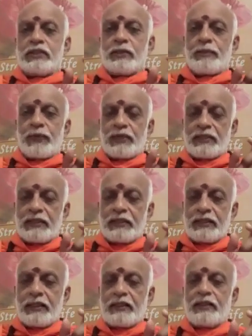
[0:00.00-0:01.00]

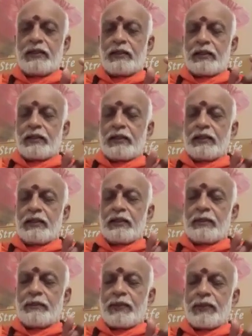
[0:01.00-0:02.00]

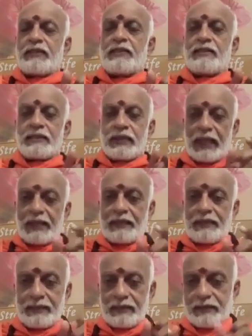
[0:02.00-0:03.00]
represents
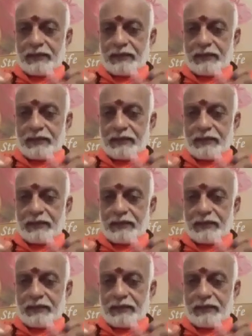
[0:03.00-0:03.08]
light.